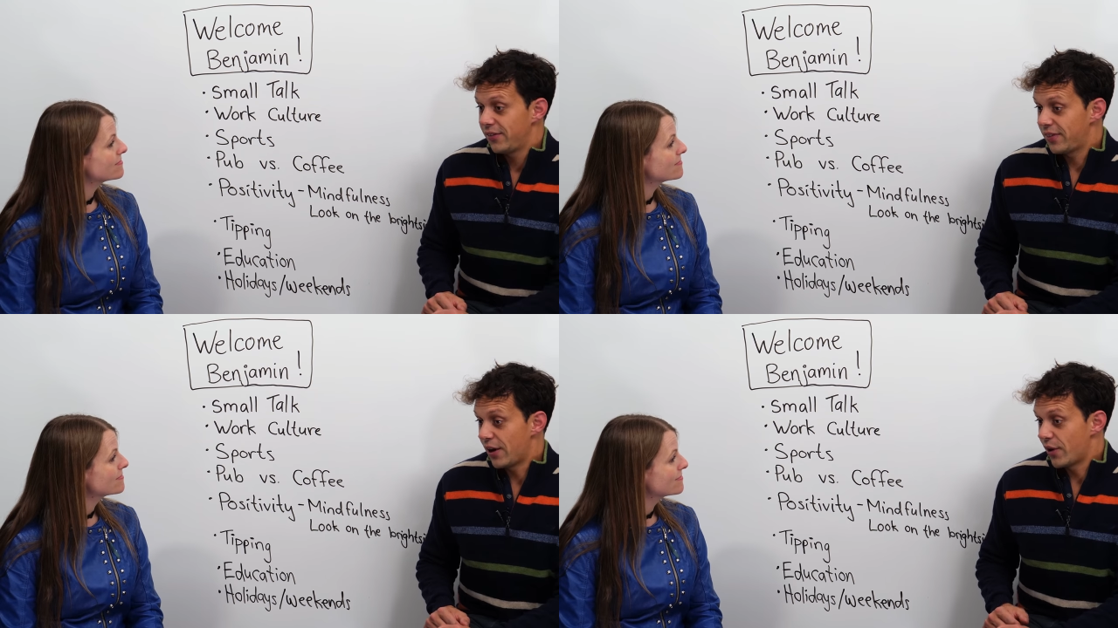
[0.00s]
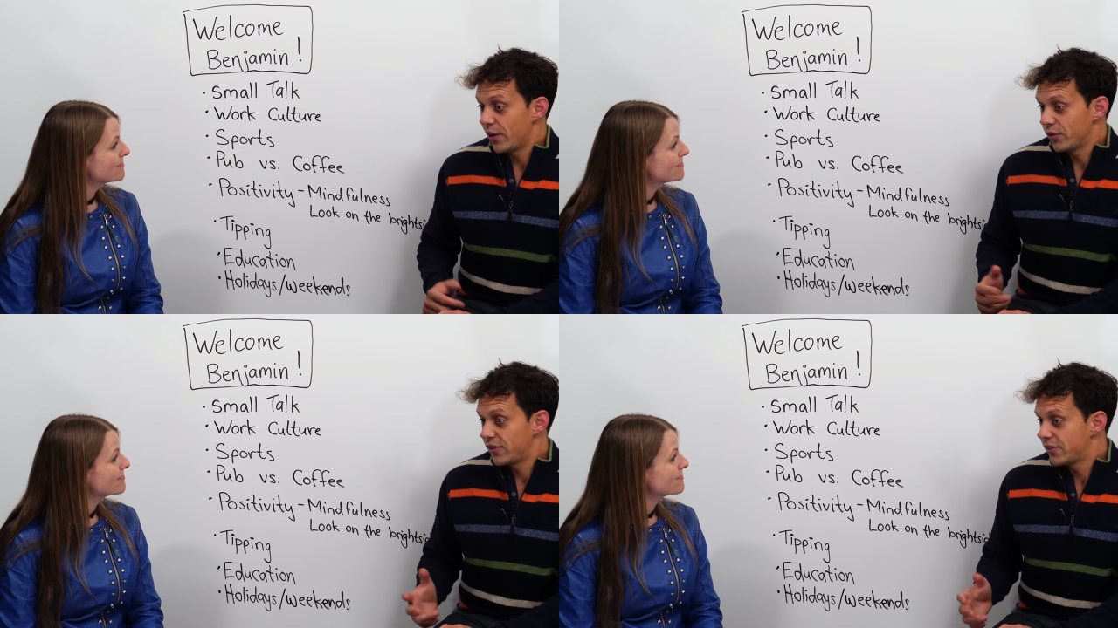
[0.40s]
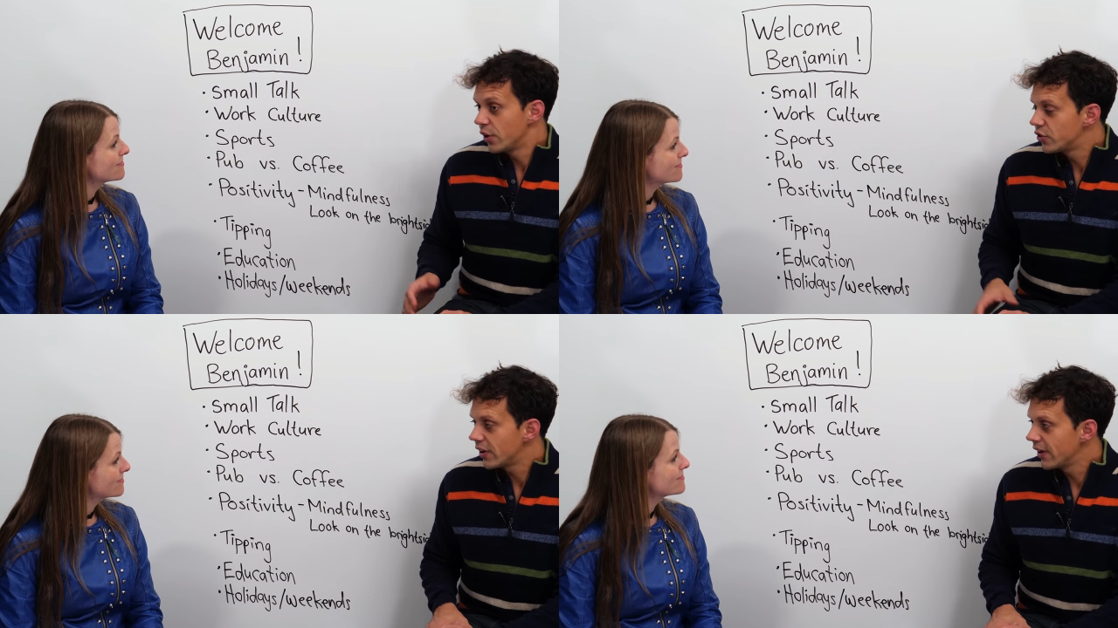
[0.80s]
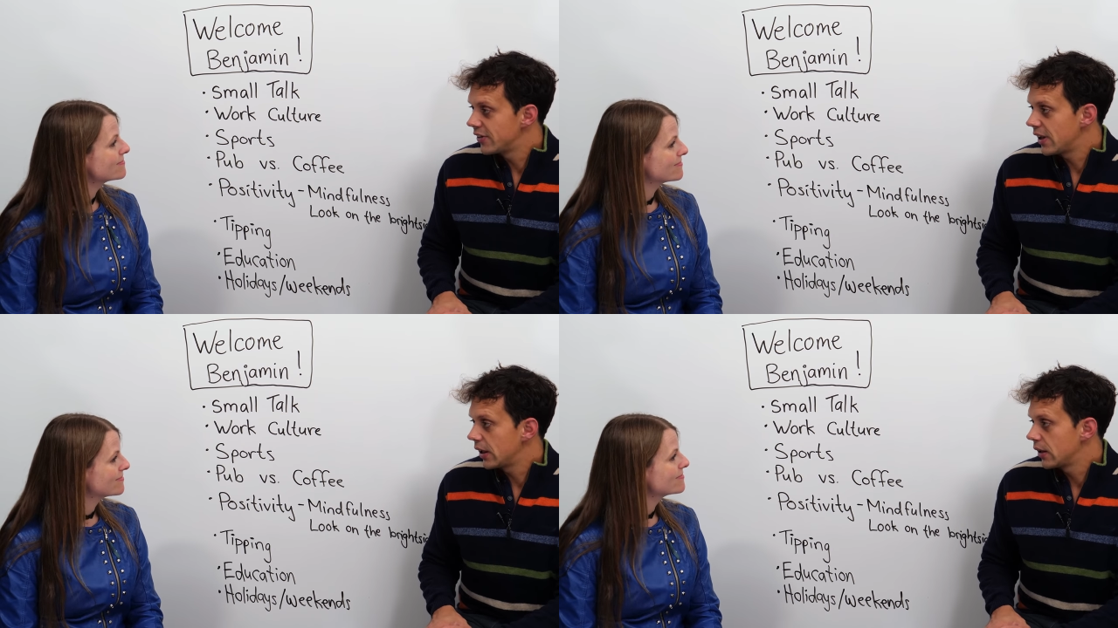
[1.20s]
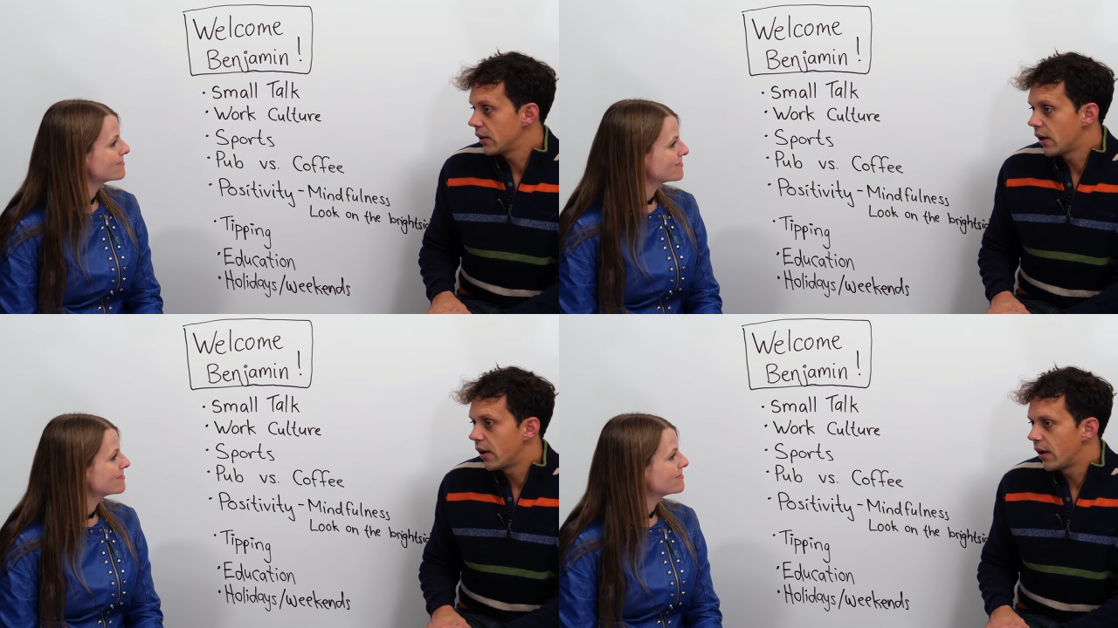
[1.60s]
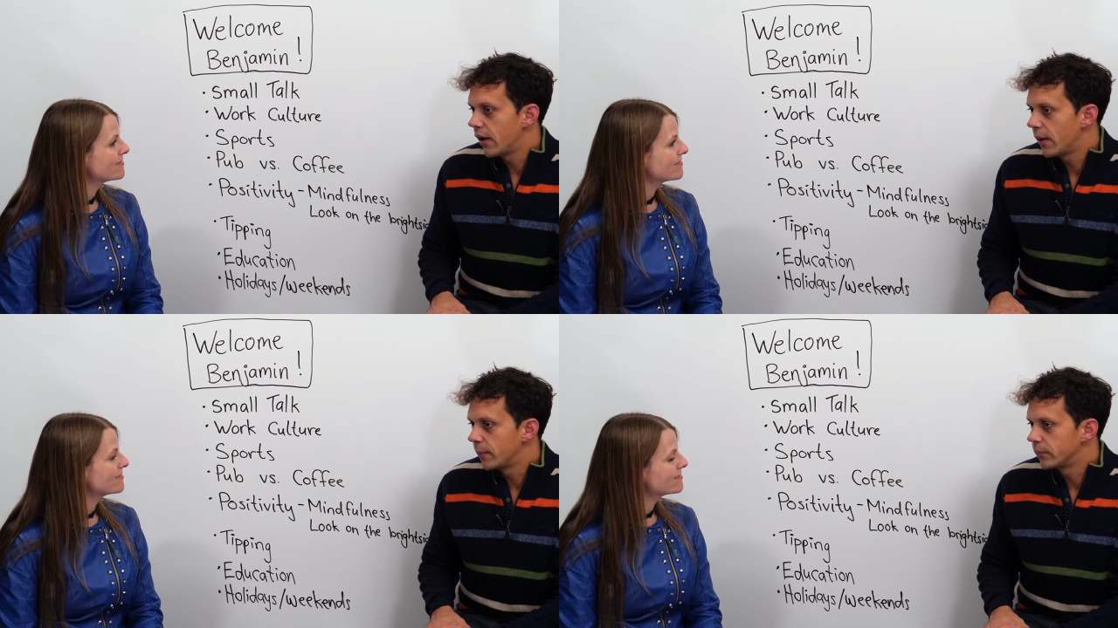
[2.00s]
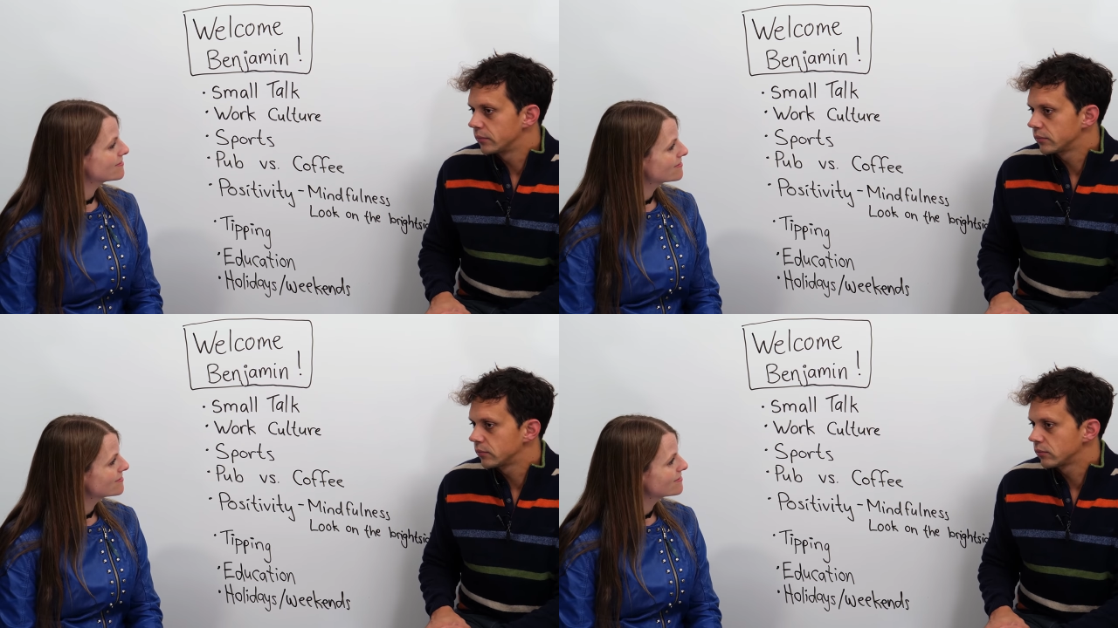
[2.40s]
Speaker 1: they're out socializing. Um,